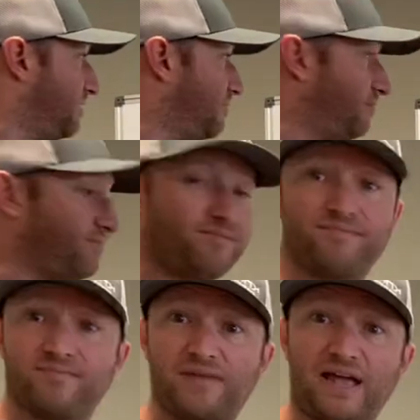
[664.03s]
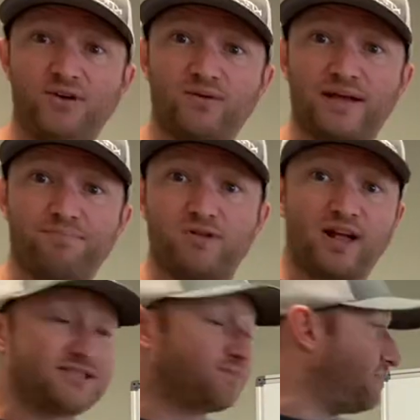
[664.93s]
and you'll get
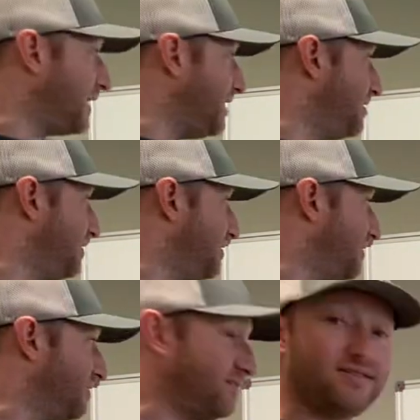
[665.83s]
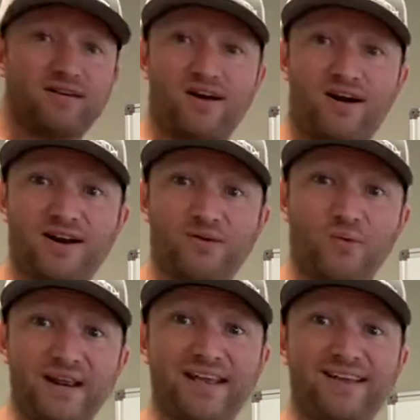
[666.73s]
plus money on a
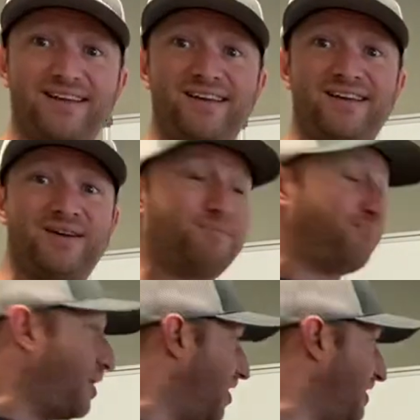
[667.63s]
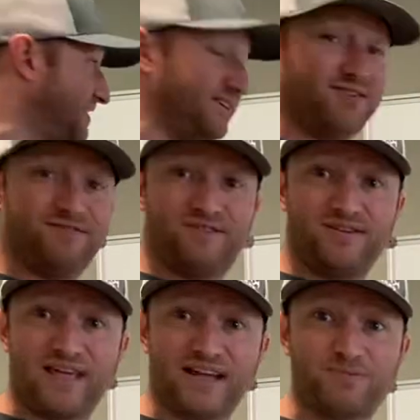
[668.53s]
winning positive
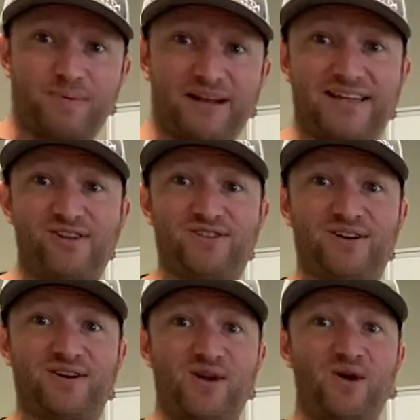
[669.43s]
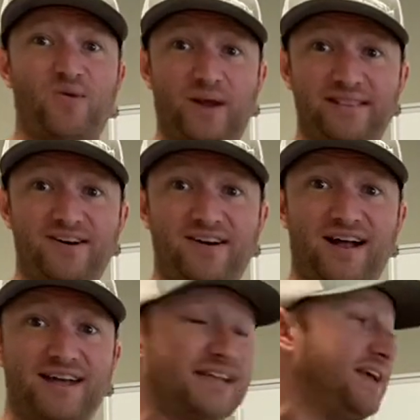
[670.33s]
expectation win there,
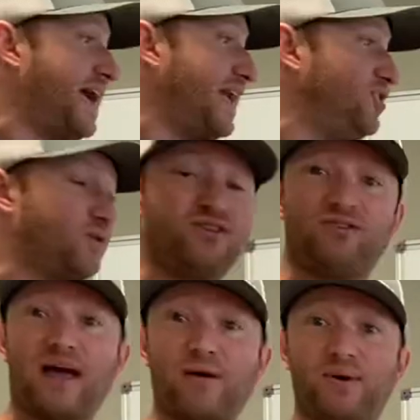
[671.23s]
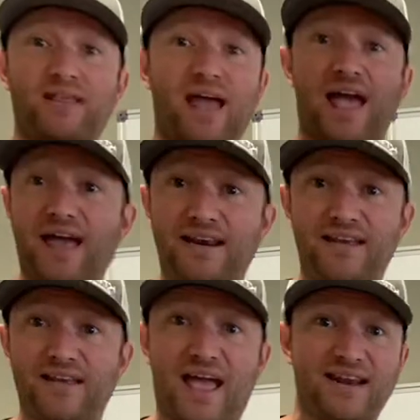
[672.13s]
guys. And you can do that with
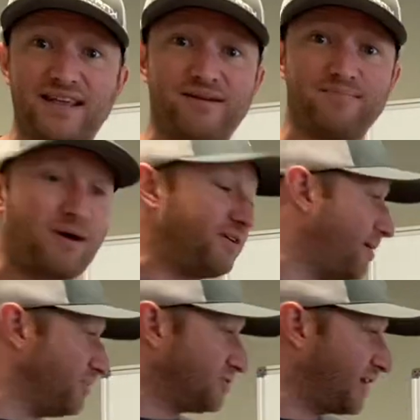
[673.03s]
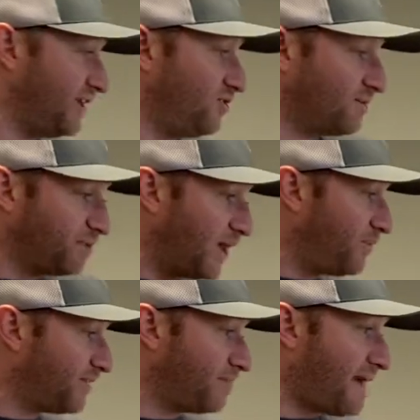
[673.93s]
any amount of numbers. Okay, you can play
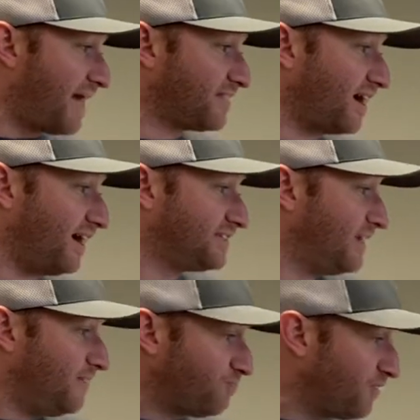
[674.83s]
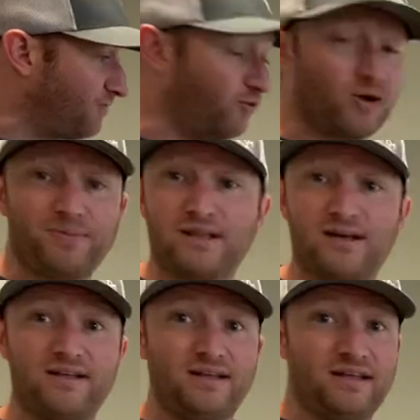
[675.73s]
with the math, guys. The
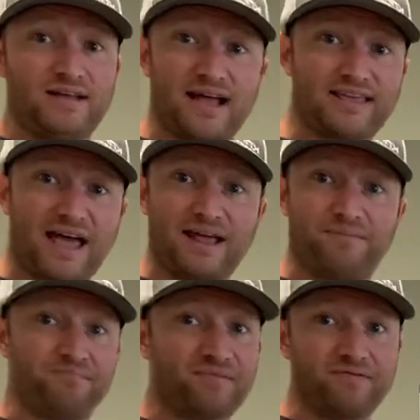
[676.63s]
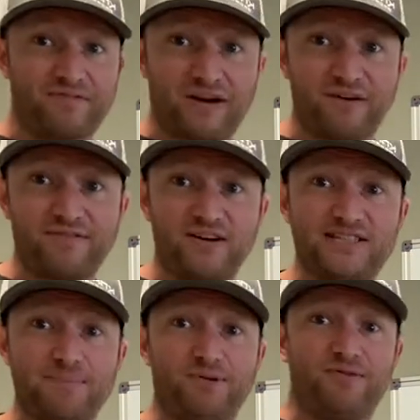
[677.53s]
formula, again, very, very
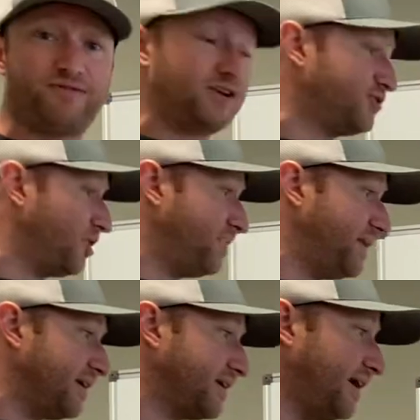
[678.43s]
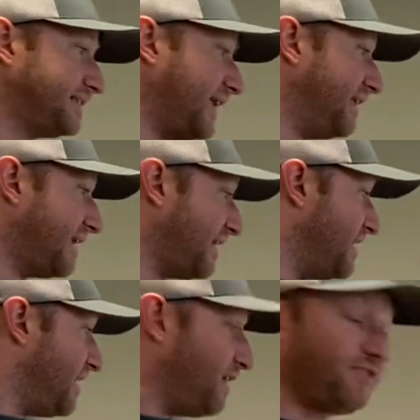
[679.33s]
simple for determining it, guys. And again,
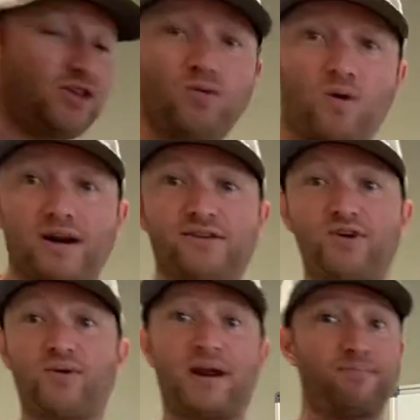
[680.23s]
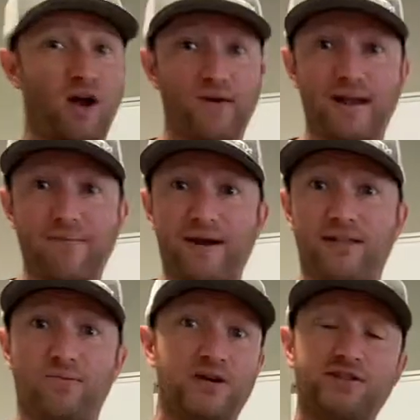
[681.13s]
if you want to do it, I'm not
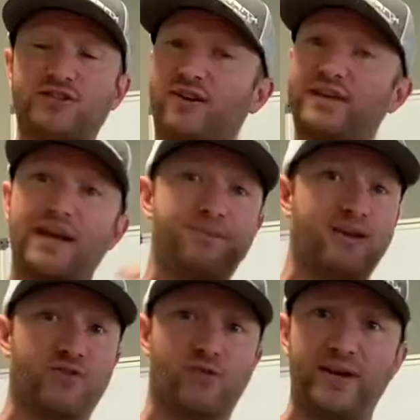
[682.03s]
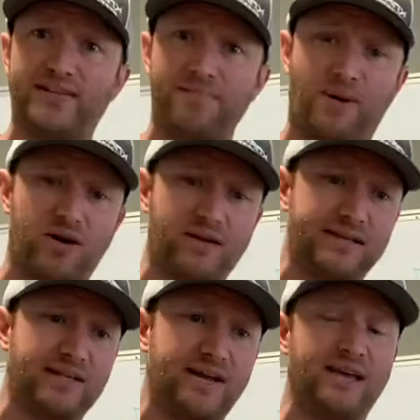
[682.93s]
recommending it. When you start to get up into three-team
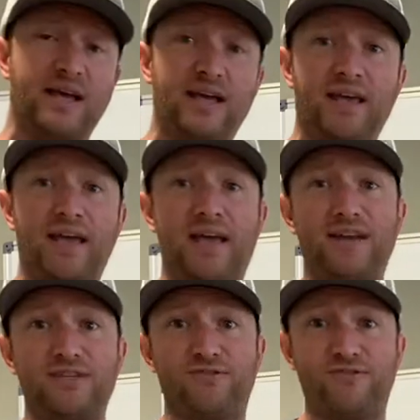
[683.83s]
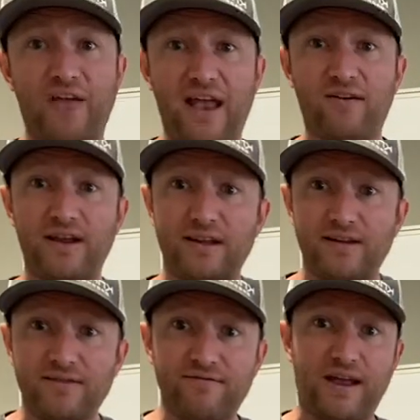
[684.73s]
parlays, guys, it is very,
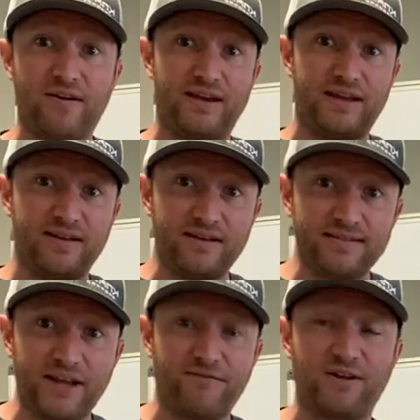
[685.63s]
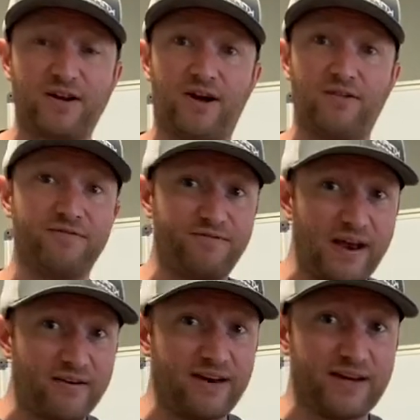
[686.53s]
very difficult.
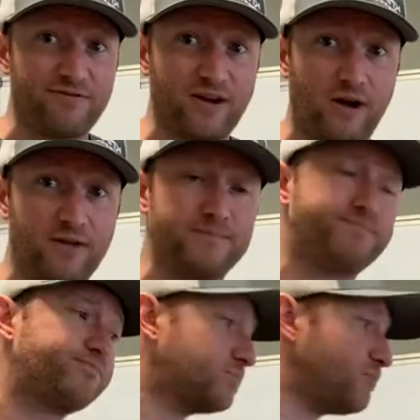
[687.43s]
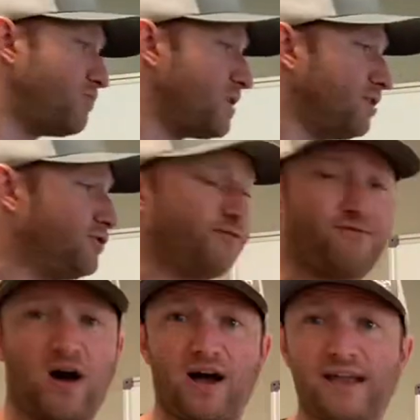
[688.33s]
Very difficult to
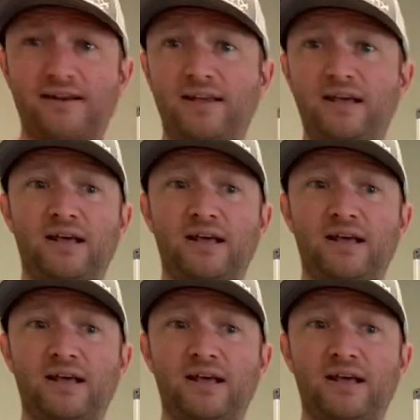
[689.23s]
find